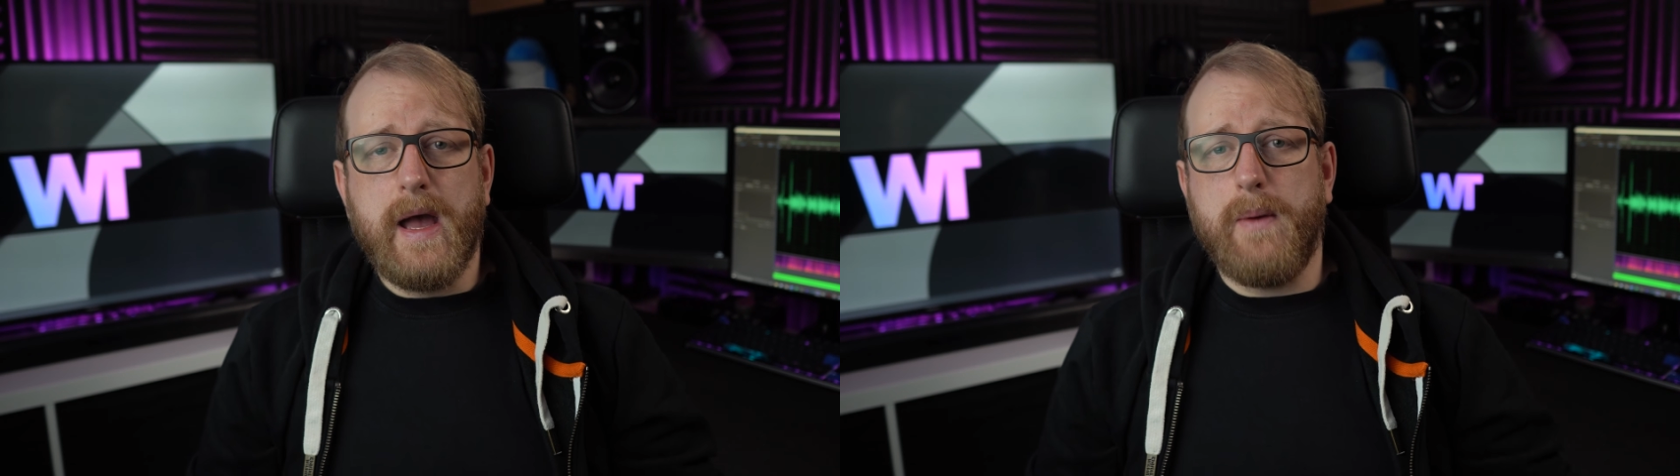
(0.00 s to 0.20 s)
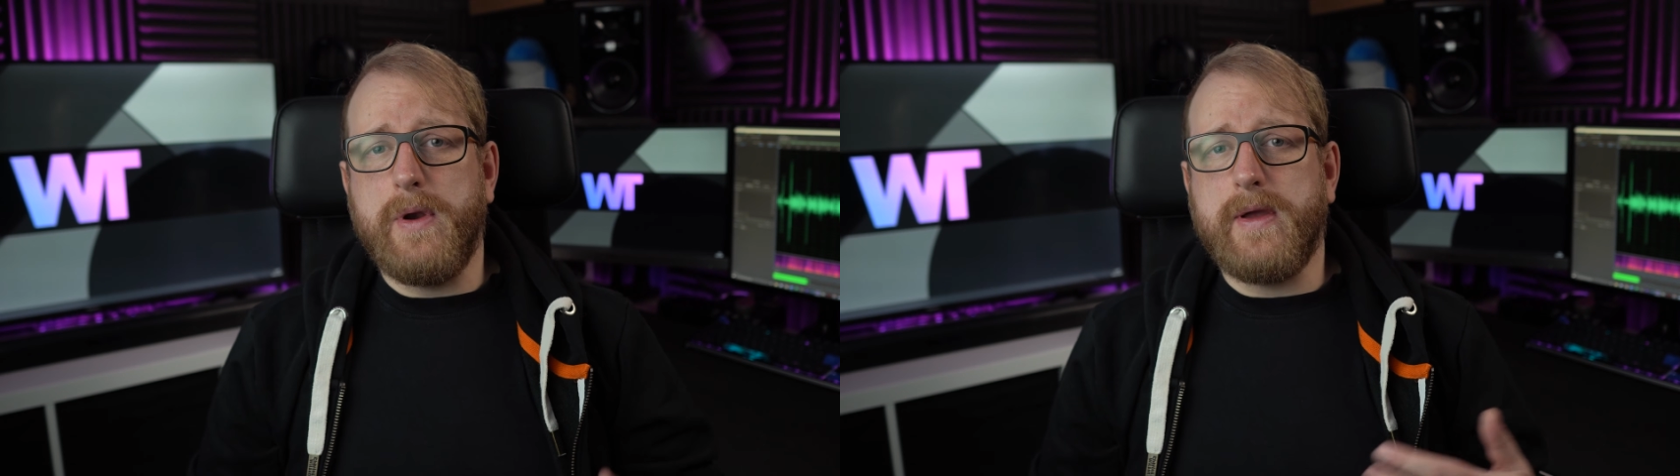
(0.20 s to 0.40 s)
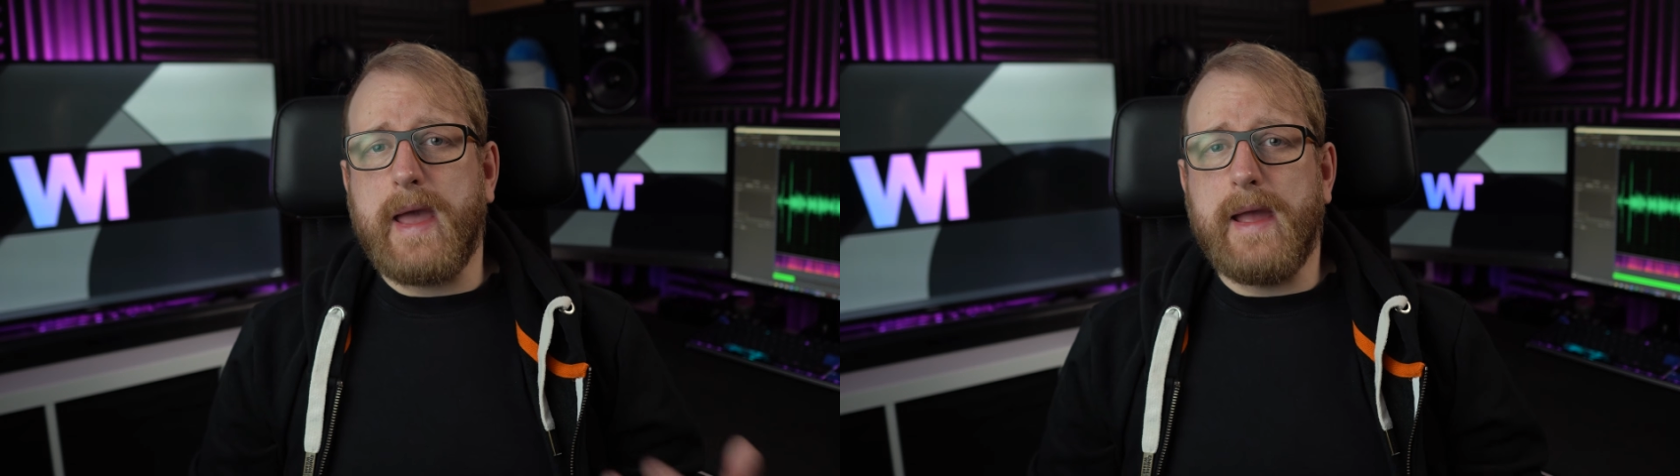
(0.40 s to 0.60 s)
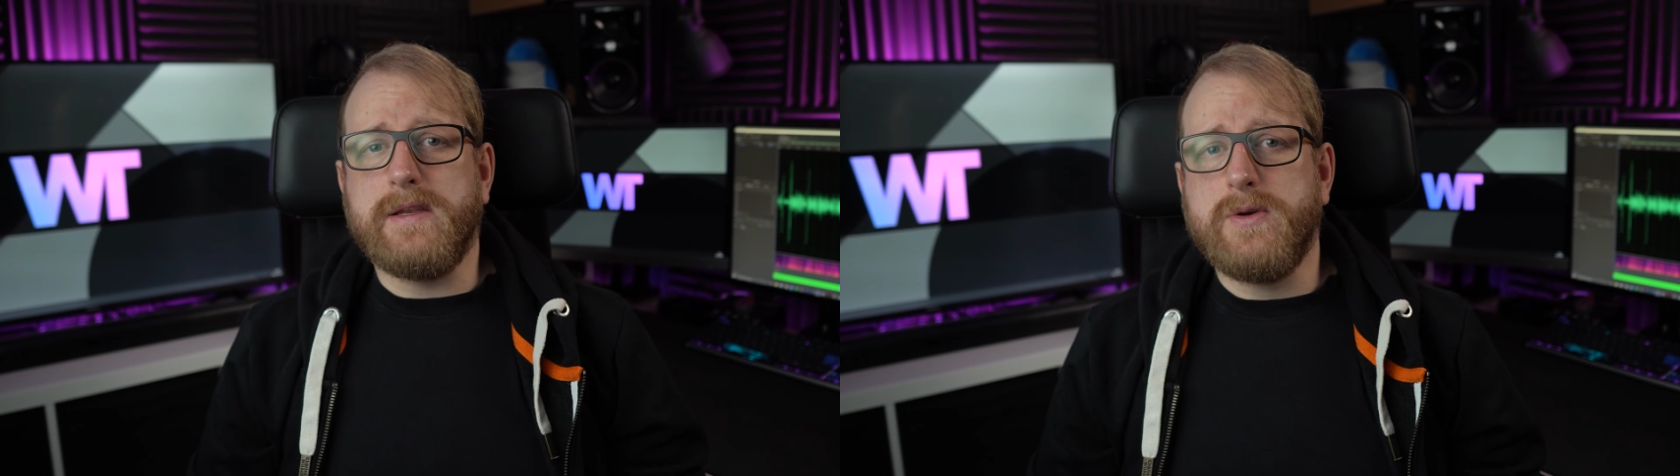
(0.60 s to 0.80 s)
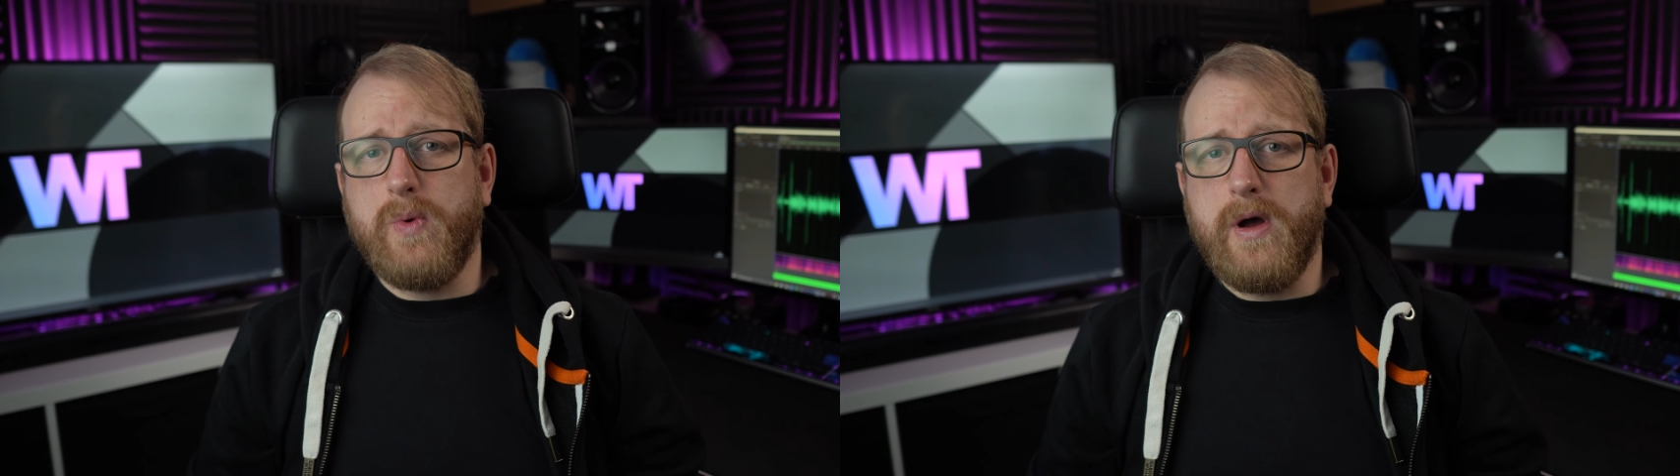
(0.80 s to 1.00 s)
and when you get
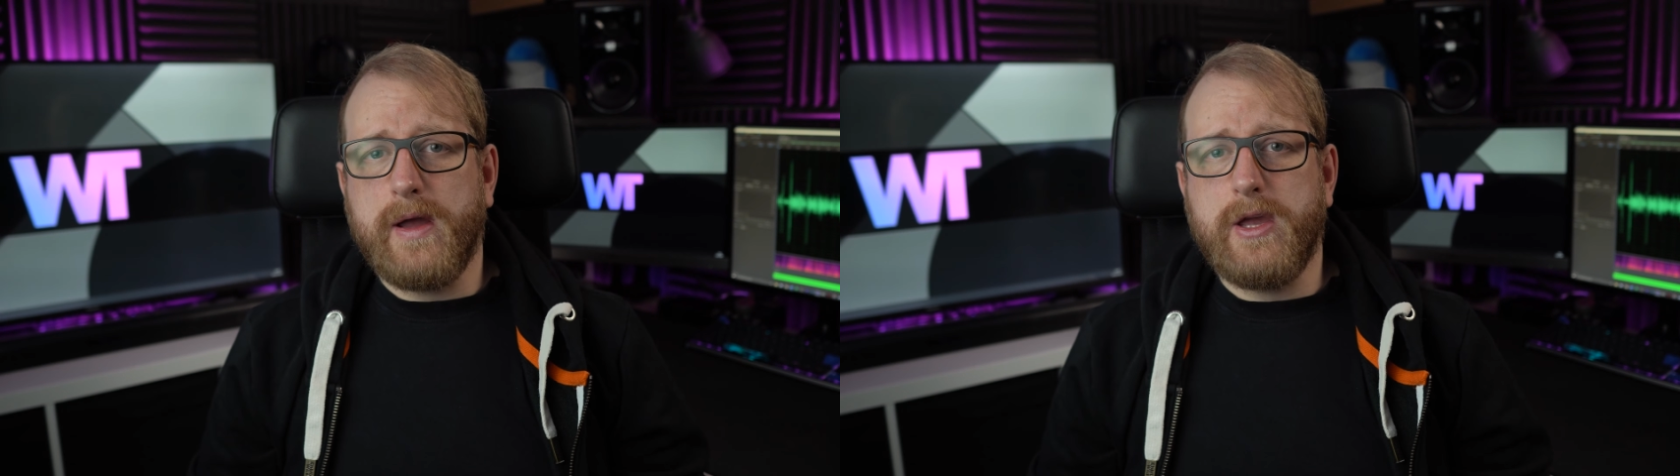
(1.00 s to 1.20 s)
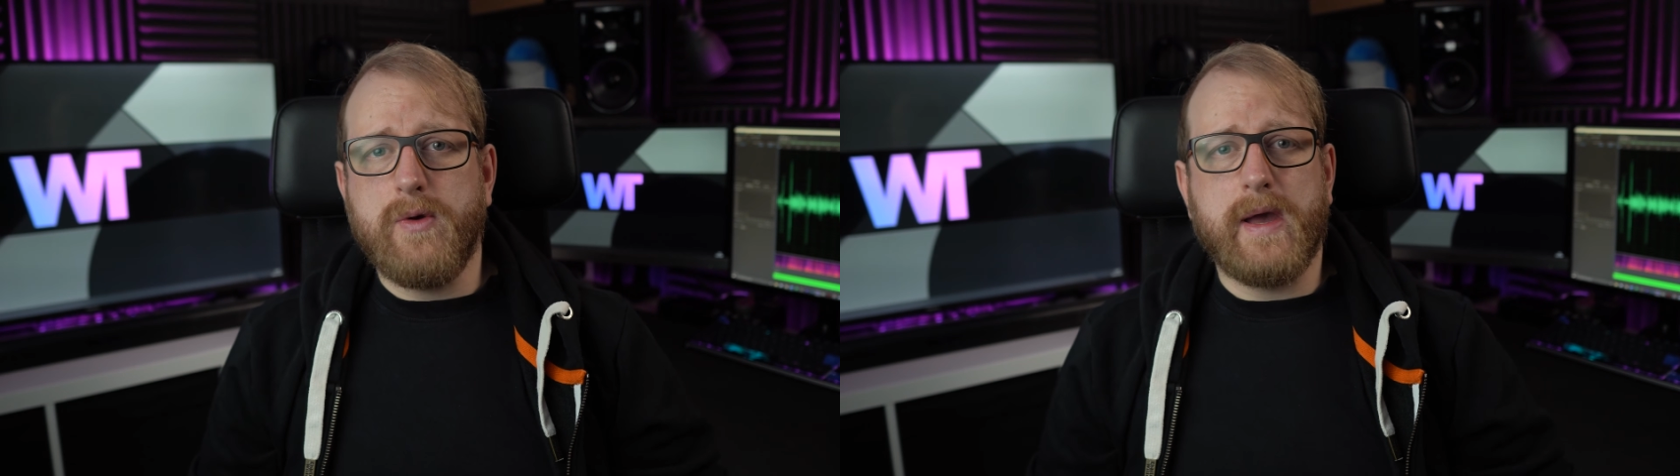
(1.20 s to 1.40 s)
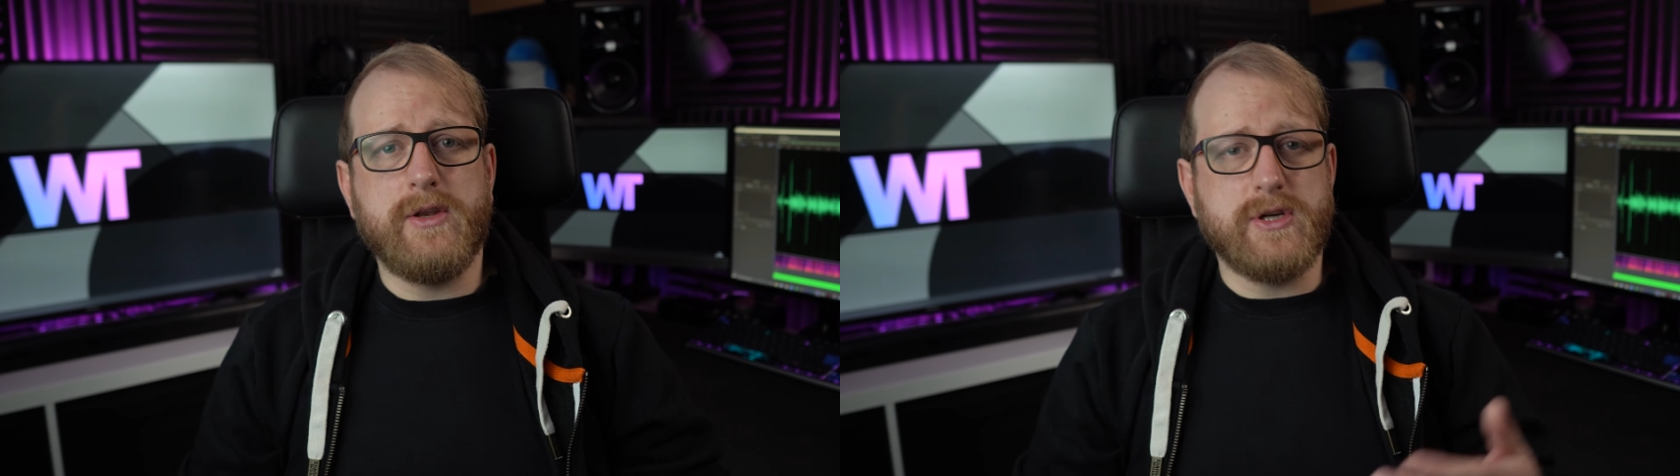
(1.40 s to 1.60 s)
into work you can